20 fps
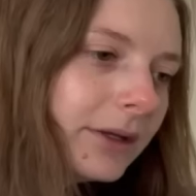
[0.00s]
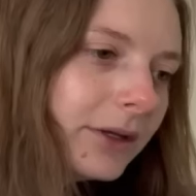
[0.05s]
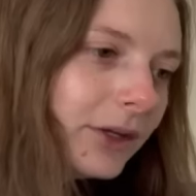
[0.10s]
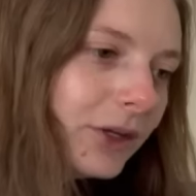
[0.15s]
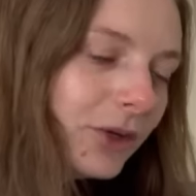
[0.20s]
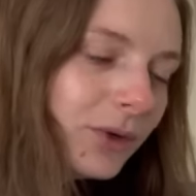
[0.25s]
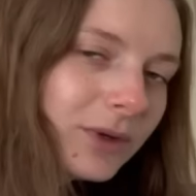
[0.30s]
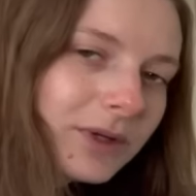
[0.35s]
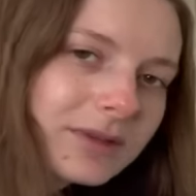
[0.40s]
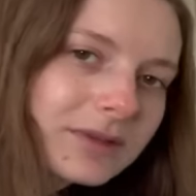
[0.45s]

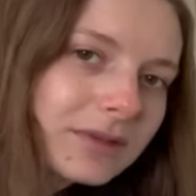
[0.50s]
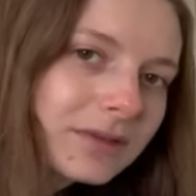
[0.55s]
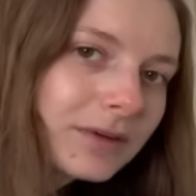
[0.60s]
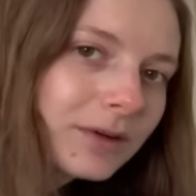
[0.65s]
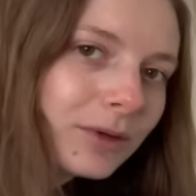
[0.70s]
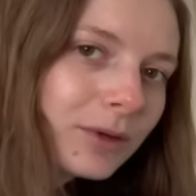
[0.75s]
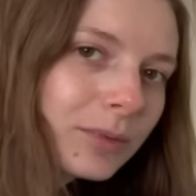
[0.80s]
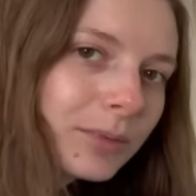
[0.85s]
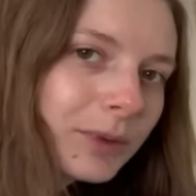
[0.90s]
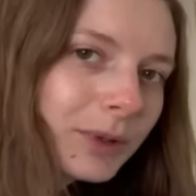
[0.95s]
you can
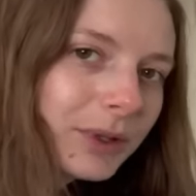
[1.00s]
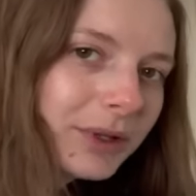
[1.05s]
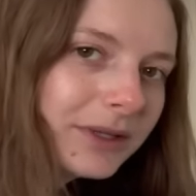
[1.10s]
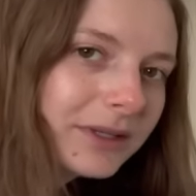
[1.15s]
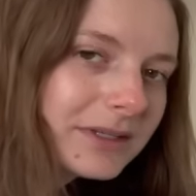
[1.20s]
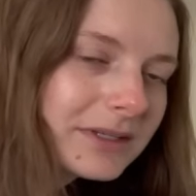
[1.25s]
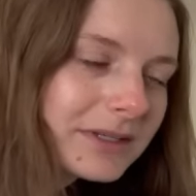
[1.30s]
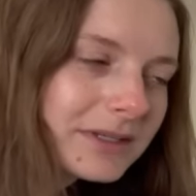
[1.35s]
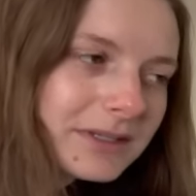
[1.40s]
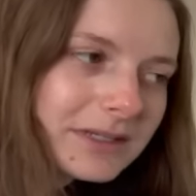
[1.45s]
still
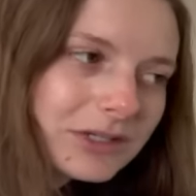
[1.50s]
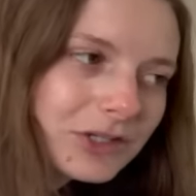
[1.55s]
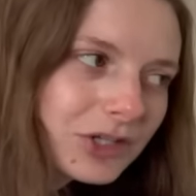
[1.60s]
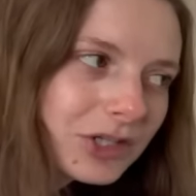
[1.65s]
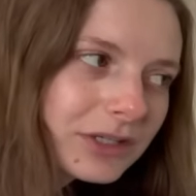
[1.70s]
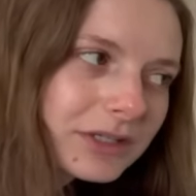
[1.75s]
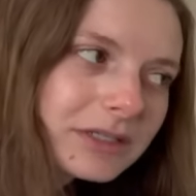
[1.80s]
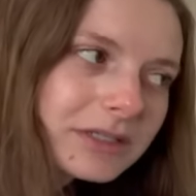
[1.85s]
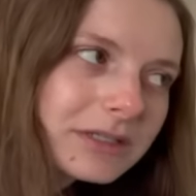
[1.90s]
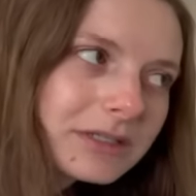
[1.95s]
put
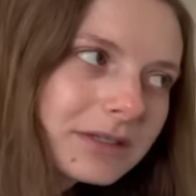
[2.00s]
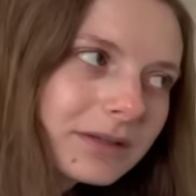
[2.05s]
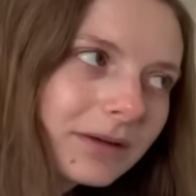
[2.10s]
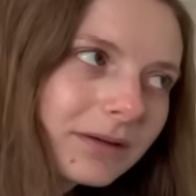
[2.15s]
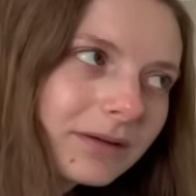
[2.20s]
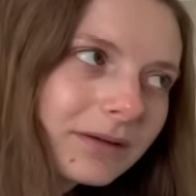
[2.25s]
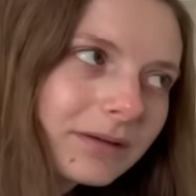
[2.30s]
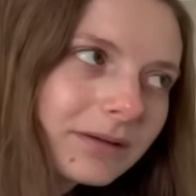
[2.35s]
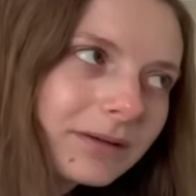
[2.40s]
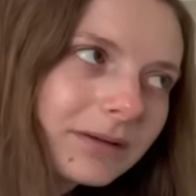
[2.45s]
dishes
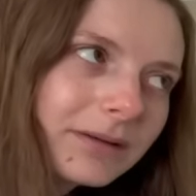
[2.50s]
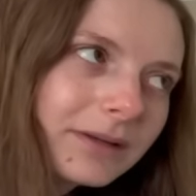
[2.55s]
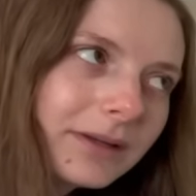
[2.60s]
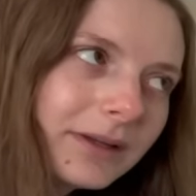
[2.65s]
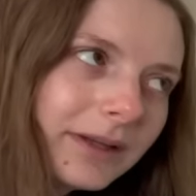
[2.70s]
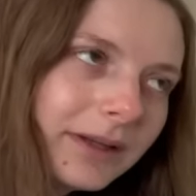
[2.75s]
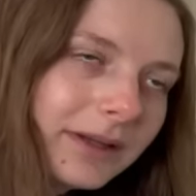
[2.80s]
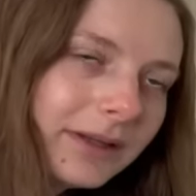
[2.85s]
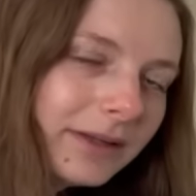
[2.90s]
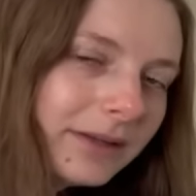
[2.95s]

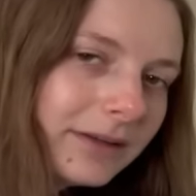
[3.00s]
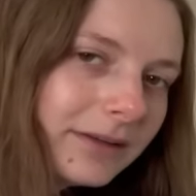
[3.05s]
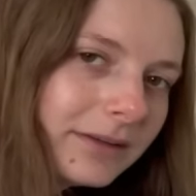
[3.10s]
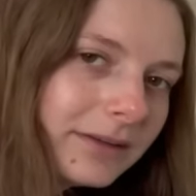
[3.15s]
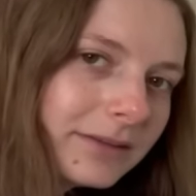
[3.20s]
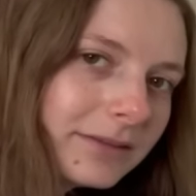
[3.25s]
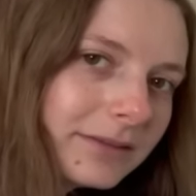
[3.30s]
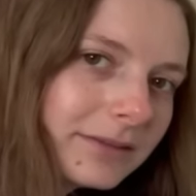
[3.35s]
in